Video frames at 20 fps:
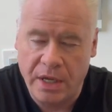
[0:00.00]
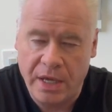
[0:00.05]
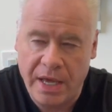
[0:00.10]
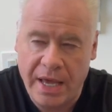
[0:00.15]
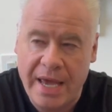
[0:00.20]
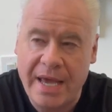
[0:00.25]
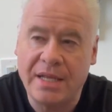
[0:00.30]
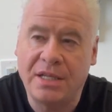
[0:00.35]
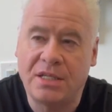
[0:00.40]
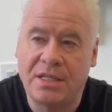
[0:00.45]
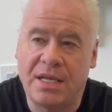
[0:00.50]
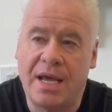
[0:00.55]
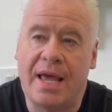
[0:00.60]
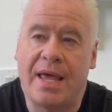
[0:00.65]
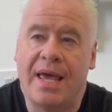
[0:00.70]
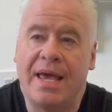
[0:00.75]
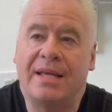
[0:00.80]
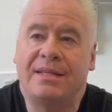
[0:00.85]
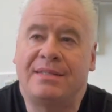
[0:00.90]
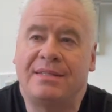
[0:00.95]

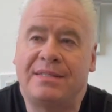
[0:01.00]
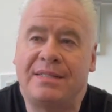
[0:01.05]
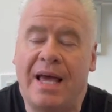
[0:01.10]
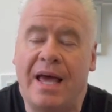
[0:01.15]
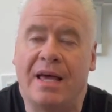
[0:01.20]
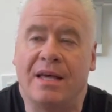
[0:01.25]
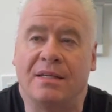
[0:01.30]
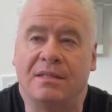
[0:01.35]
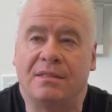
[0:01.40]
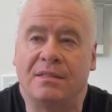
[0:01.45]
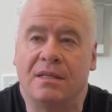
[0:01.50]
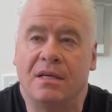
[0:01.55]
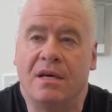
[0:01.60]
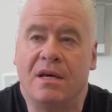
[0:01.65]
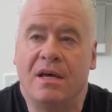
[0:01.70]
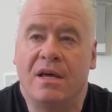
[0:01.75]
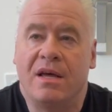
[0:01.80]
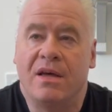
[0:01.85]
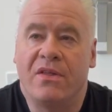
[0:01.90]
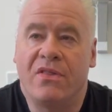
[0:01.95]
It says
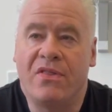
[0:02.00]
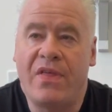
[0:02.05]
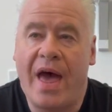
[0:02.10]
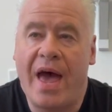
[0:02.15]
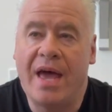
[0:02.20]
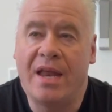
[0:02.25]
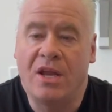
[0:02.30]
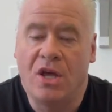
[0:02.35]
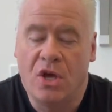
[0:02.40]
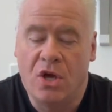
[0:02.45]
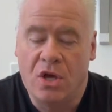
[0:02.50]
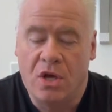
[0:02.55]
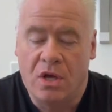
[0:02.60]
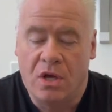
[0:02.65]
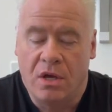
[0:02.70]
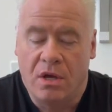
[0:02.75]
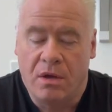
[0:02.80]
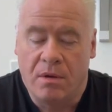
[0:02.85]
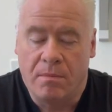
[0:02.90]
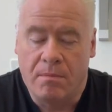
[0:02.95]
that
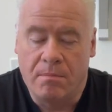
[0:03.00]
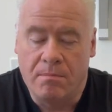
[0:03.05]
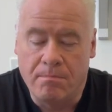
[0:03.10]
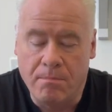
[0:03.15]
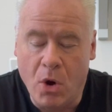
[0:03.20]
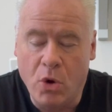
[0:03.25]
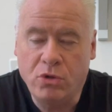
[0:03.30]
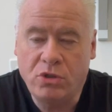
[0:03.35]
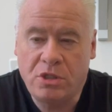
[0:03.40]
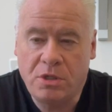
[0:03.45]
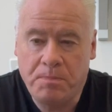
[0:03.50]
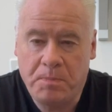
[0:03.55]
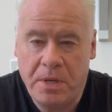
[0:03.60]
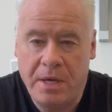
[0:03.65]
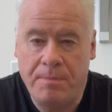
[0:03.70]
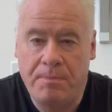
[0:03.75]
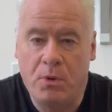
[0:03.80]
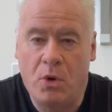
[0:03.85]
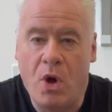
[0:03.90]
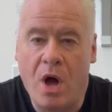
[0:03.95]
most
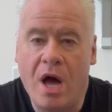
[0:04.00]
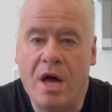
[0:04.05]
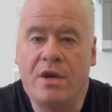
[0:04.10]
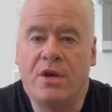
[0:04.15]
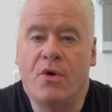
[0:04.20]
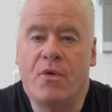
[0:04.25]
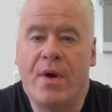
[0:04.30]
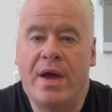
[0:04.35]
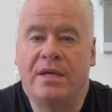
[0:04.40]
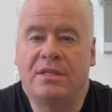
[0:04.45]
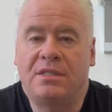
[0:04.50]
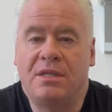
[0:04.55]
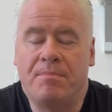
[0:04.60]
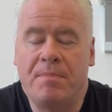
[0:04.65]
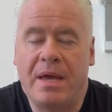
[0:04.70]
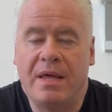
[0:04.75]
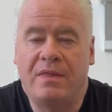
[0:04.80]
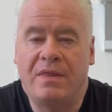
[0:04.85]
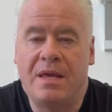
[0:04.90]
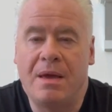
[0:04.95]
people
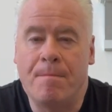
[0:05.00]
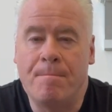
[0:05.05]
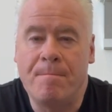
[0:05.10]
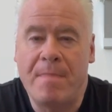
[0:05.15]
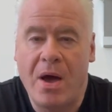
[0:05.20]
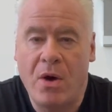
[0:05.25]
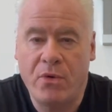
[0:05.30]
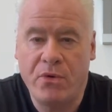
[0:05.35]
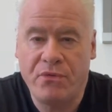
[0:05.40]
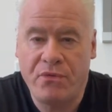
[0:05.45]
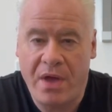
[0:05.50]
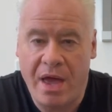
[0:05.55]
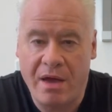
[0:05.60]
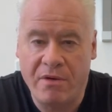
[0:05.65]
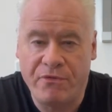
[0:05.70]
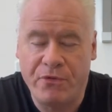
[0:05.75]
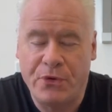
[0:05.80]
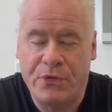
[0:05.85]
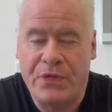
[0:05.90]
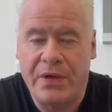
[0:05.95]
underestimate the amount of
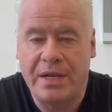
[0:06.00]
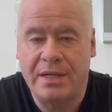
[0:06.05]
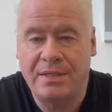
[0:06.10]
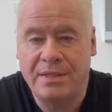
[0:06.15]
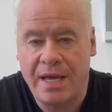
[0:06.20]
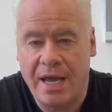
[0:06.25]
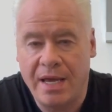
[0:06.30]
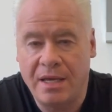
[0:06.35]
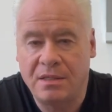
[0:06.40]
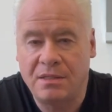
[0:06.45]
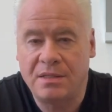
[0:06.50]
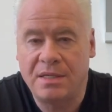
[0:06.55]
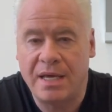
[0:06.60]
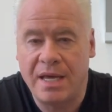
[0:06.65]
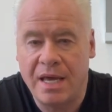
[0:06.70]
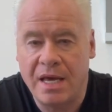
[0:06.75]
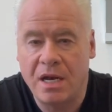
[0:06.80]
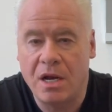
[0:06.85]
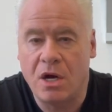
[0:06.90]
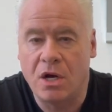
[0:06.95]
effort that it takes to
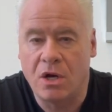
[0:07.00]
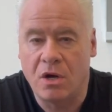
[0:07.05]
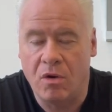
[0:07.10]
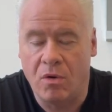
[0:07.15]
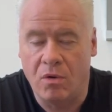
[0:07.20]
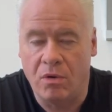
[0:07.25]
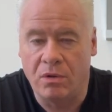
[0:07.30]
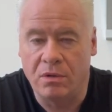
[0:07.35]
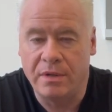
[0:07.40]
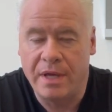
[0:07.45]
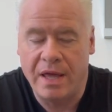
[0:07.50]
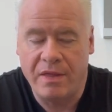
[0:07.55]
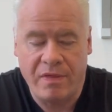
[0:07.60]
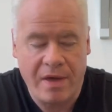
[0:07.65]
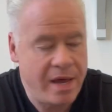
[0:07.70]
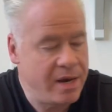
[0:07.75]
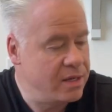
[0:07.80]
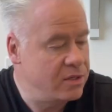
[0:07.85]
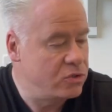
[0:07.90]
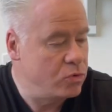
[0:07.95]
hit a goal. And
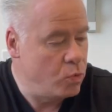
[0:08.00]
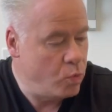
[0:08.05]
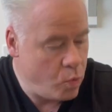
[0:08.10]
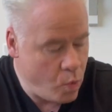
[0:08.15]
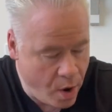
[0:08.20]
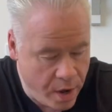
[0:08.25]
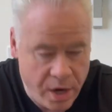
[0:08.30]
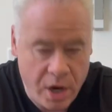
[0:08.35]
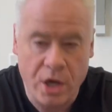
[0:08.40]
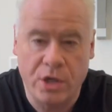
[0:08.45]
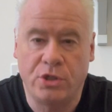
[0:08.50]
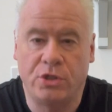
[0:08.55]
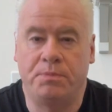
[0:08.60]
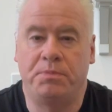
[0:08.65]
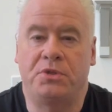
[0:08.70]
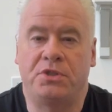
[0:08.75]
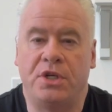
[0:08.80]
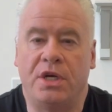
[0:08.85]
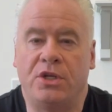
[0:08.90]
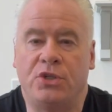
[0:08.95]
that is
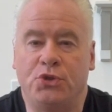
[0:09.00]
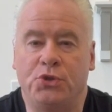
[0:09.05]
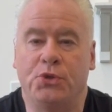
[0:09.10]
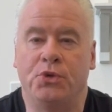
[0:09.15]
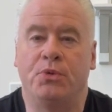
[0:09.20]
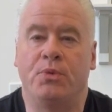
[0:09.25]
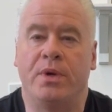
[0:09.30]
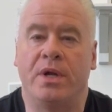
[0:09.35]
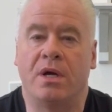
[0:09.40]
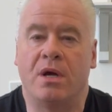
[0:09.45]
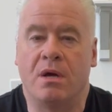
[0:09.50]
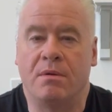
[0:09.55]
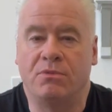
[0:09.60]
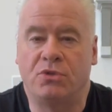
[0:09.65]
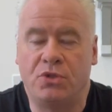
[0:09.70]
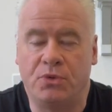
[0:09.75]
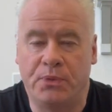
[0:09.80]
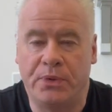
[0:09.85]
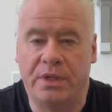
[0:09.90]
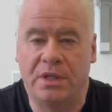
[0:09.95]
100% true when it comes
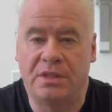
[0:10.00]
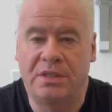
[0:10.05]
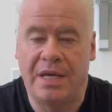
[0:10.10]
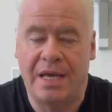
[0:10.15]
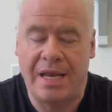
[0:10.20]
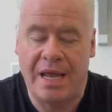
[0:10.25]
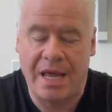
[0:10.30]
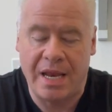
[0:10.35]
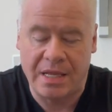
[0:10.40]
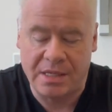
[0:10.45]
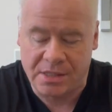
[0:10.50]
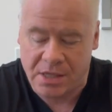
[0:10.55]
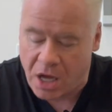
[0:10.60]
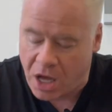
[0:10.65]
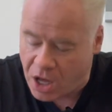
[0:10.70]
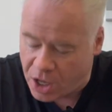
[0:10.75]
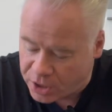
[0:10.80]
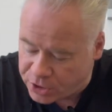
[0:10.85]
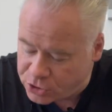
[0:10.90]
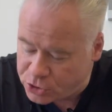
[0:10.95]
to real estate. It's
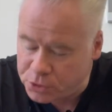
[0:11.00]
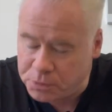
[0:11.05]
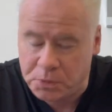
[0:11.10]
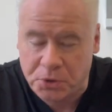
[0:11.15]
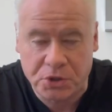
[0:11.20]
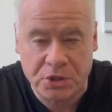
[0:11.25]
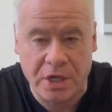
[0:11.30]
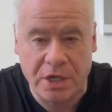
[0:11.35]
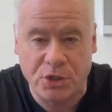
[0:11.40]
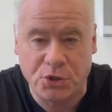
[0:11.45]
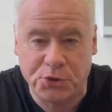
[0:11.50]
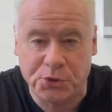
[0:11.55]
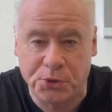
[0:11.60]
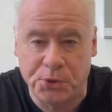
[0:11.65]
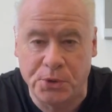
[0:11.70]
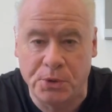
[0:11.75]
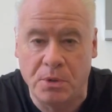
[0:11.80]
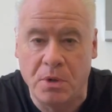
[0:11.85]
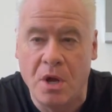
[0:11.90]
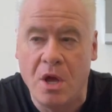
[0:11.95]
100%
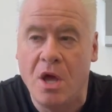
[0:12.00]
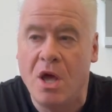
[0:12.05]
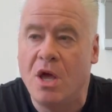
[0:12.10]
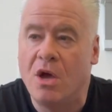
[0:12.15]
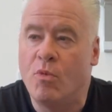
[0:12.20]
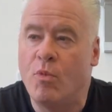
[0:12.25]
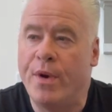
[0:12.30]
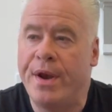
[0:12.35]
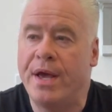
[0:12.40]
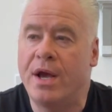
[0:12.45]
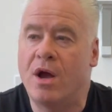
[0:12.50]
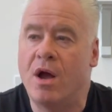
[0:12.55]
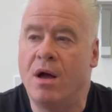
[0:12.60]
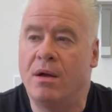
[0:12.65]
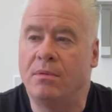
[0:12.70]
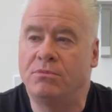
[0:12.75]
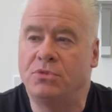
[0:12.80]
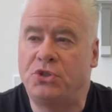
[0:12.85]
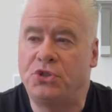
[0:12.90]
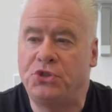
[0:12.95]
true when it
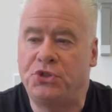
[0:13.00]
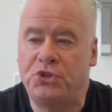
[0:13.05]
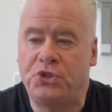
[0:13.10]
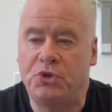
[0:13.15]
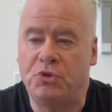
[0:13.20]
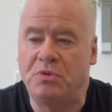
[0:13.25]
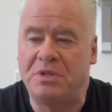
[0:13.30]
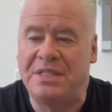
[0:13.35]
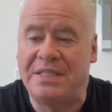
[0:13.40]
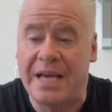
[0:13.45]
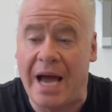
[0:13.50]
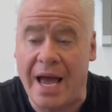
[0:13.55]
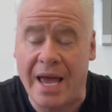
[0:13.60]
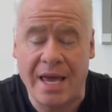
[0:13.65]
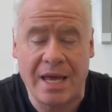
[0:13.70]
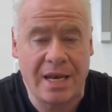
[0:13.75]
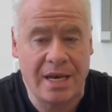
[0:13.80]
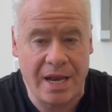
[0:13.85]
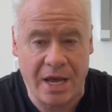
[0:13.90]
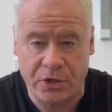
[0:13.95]
comes to
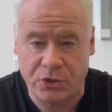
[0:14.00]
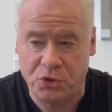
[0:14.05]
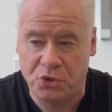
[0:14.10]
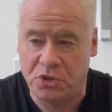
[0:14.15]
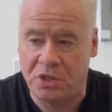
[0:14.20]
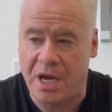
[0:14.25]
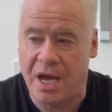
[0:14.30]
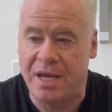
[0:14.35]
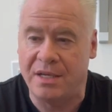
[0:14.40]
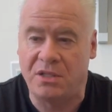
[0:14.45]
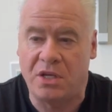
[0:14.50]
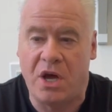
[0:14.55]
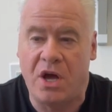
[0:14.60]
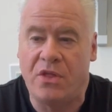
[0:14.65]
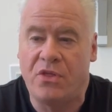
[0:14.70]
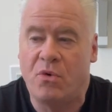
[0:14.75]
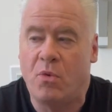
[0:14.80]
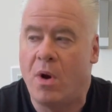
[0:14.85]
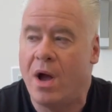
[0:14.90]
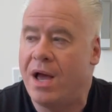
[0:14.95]
diet and exercise.
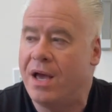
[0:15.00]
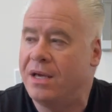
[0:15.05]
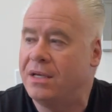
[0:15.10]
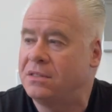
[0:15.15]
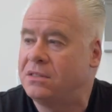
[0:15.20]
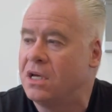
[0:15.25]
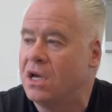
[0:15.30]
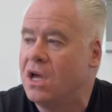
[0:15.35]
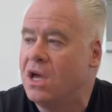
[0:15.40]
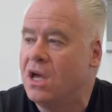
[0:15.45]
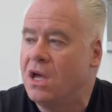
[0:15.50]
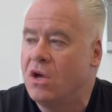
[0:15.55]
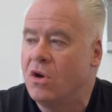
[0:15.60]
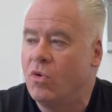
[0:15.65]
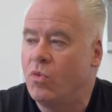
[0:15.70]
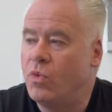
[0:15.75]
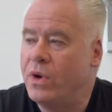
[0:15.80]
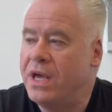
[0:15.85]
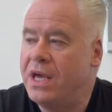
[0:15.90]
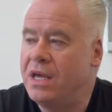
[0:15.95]
Otherwise,
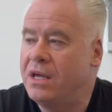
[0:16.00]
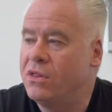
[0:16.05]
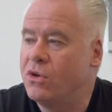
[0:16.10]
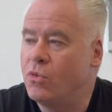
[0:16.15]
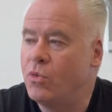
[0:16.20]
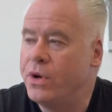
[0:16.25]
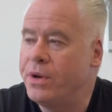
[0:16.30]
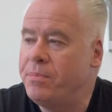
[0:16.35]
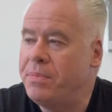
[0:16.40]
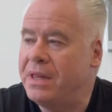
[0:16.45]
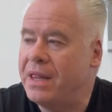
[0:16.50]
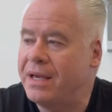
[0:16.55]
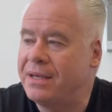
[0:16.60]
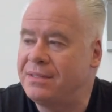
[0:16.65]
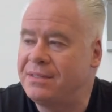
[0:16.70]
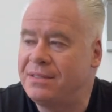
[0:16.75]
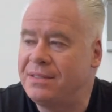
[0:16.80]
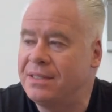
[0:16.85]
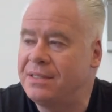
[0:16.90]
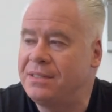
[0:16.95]
there wouldn't be like
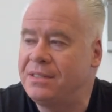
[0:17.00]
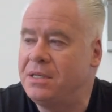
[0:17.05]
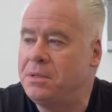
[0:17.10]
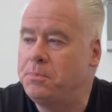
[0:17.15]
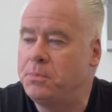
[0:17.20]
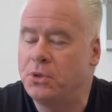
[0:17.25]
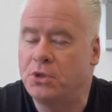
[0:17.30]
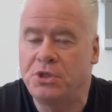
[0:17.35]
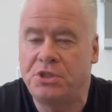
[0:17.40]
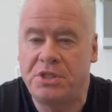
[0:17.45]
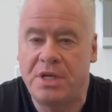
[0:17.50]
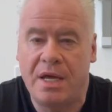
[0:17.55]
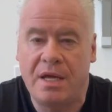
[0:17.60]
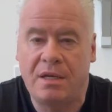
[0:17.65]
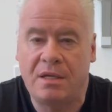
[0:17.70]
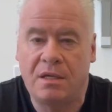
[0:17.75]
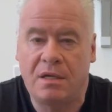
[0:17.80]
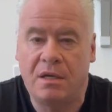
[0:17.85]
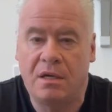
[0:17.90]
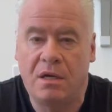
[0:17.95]

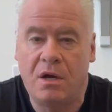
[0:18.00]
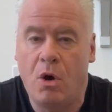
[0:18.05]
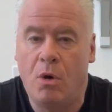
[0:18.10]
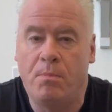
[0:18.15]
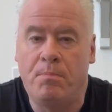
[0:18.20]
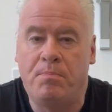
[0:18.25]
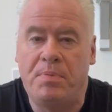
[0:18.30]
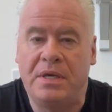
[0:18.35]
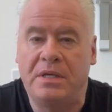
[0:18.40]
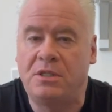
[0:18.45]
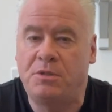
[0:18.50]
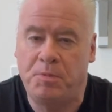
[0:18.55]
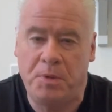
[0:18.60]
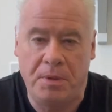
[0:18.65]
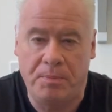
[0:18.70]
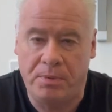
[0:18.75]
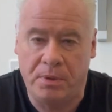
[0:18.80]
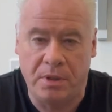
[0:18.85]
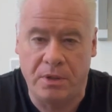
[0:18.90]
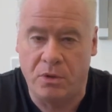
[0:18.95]
60% obese
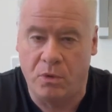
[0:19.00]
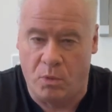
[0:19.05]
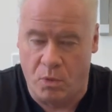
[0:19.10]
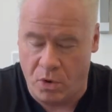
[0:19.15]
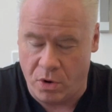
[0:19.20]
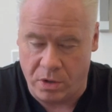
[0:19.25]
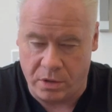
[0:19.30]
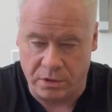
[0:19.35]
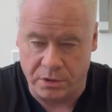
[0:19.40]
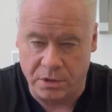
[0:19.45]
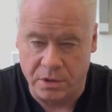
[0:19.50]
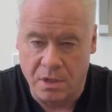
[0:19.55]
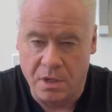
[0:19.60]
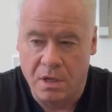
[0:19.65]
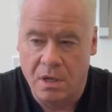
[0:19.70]
people in the world.